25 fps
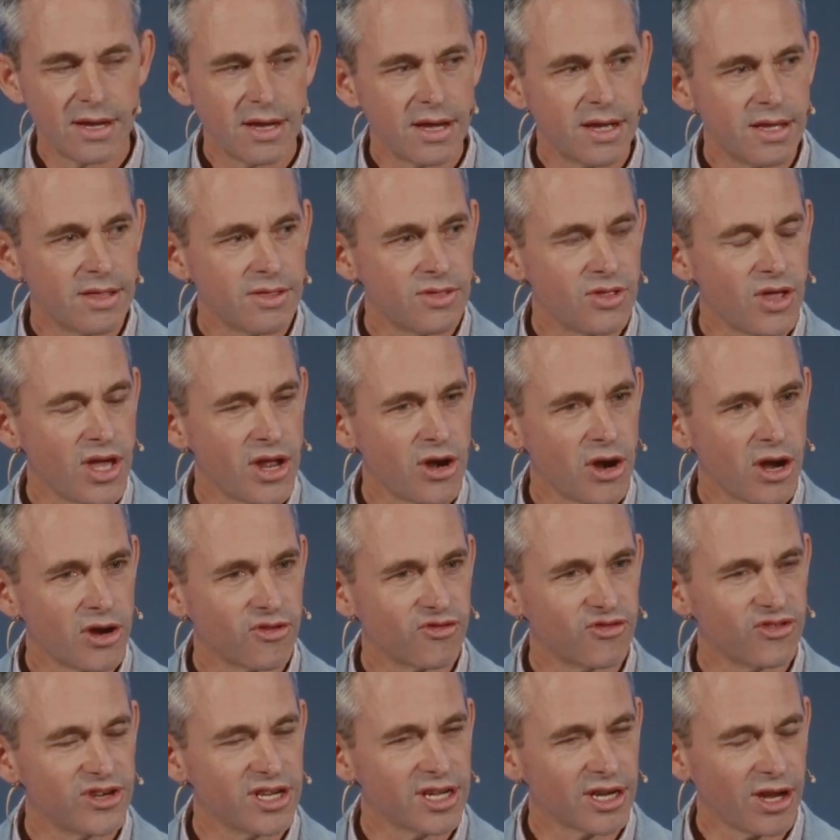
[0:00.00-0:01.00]
and then I
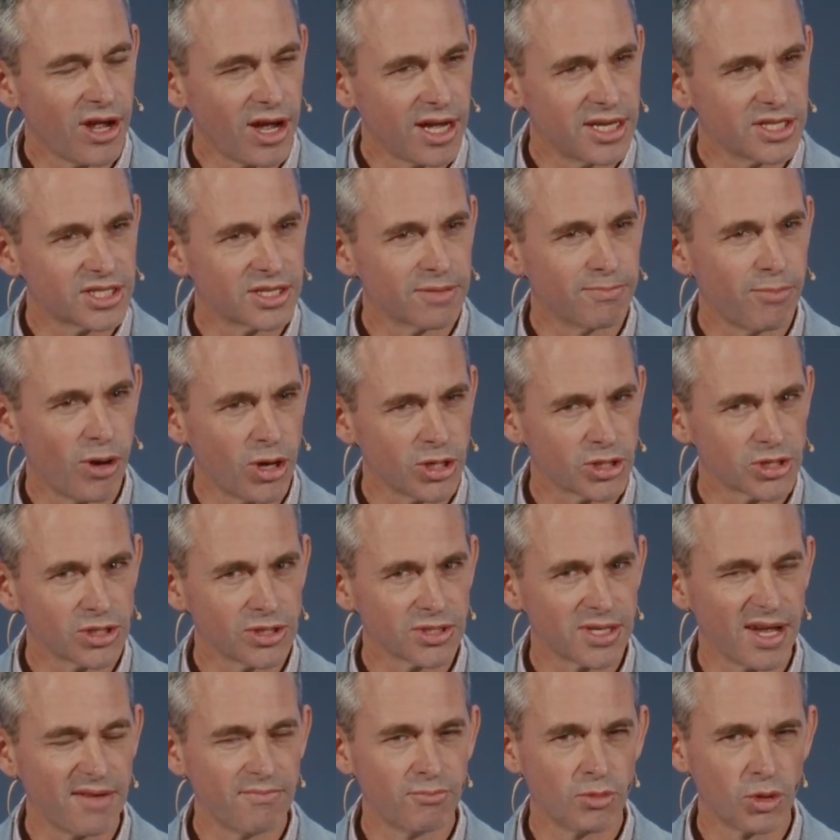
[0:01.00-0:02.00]
realized
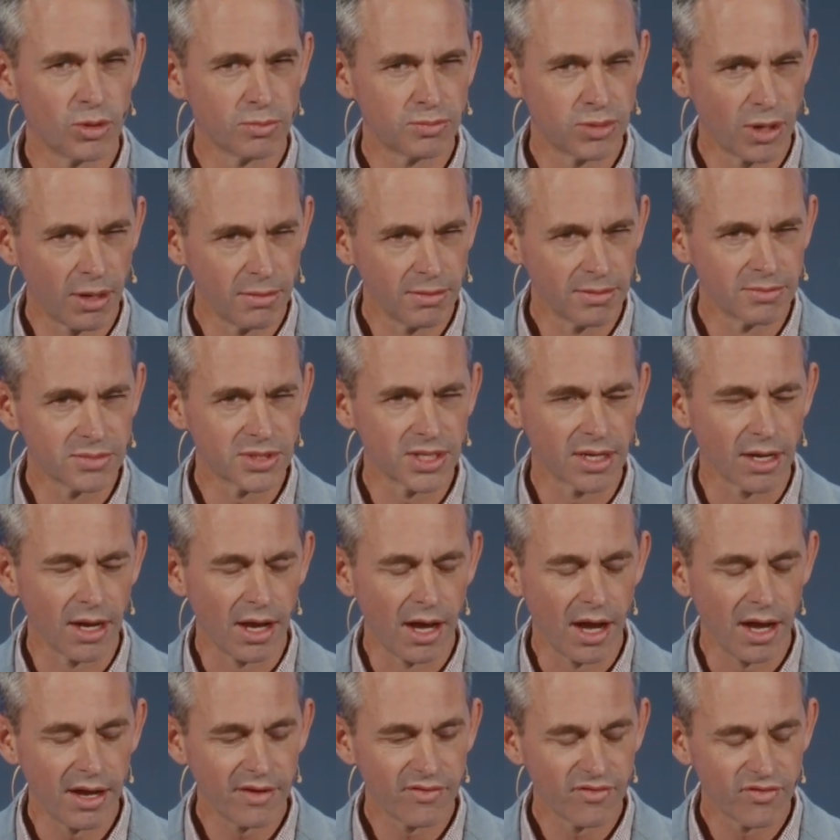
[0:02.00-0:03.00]
apostles have more problems in
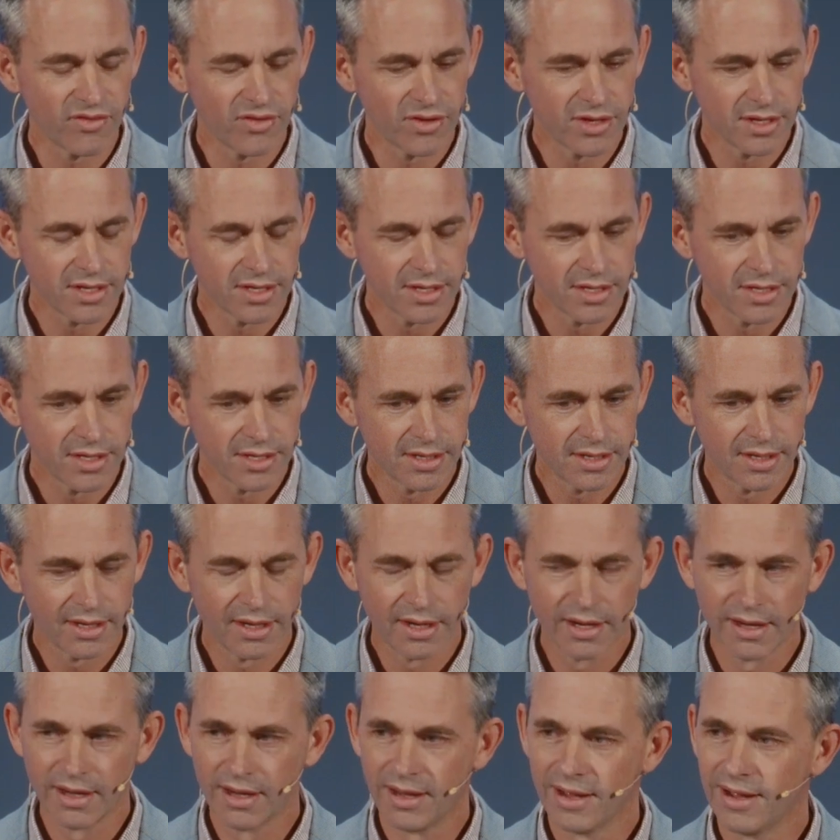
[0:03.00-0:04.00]
life.
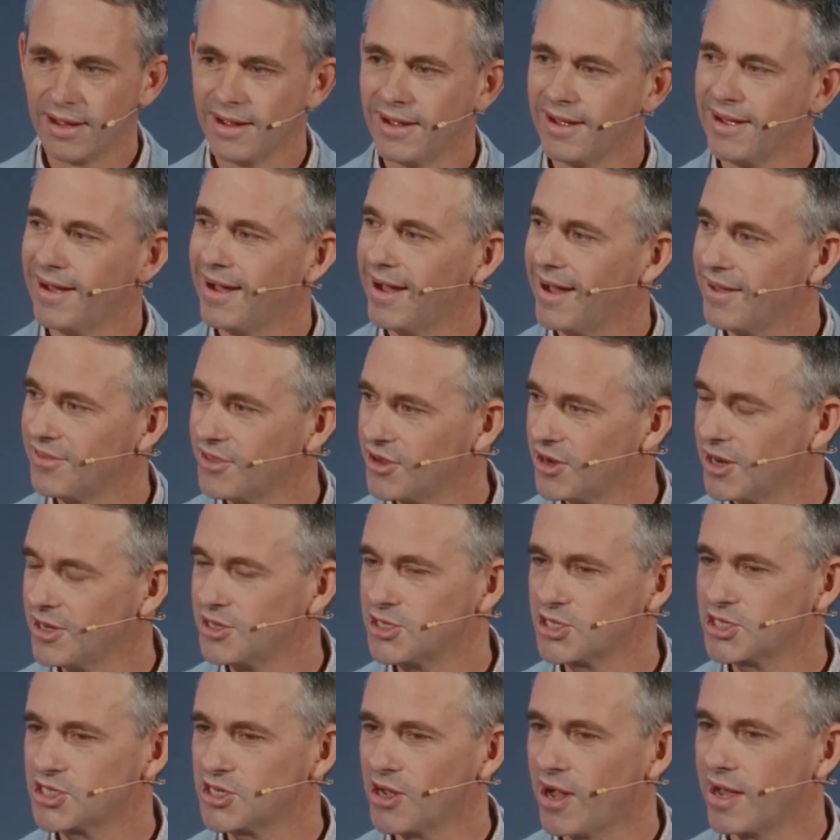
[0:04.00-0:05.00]
And then I
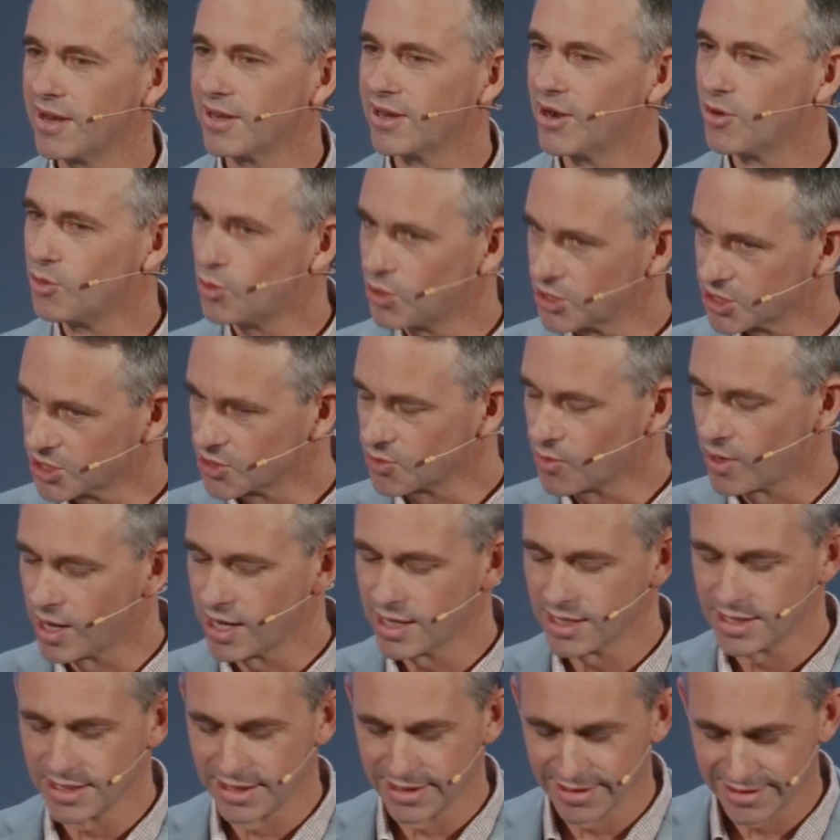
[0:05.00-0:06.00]
decided I wasn't
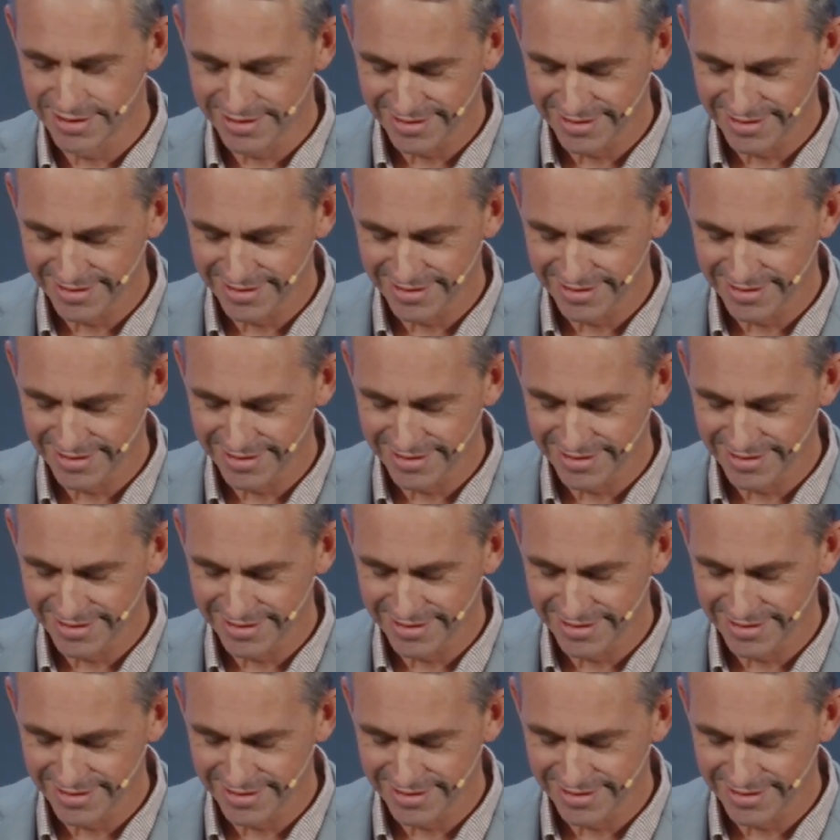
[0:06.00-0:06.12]
one.